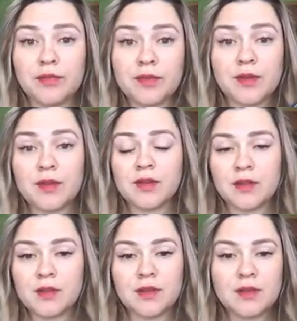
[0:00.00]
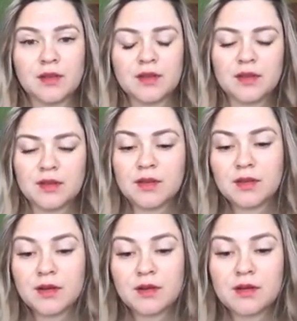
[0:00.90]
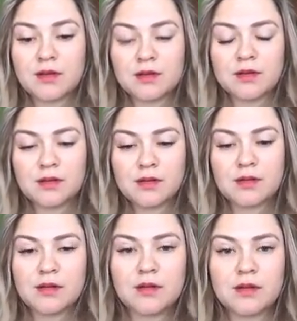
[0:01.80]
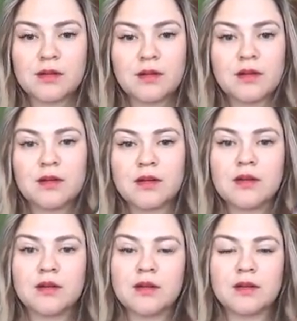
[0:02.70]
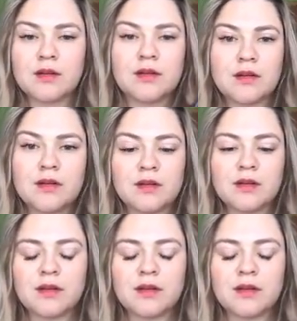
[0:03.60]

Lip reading: (silence)